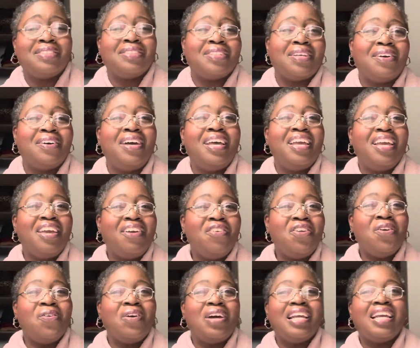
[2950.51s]
So if
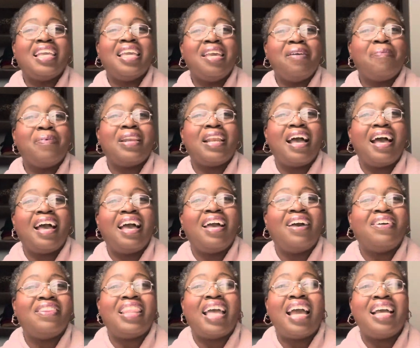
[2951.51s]
you want to keep an eye
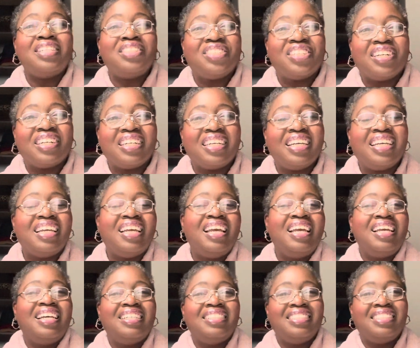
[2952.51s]
on that journey,
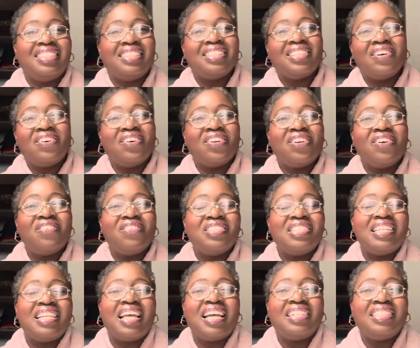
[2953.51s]
just going over
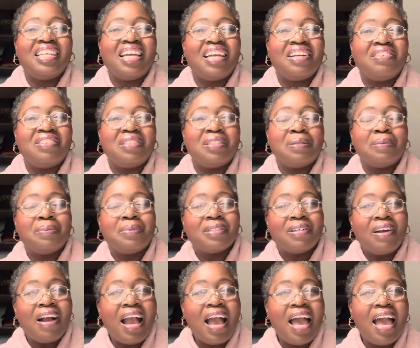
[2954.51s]
to that channel and
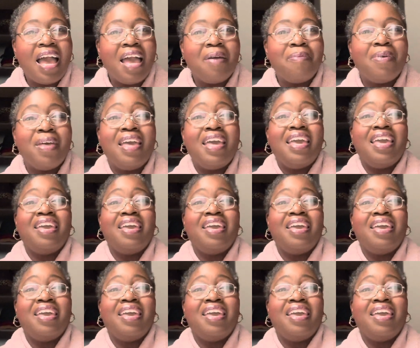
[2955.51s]
subscribe.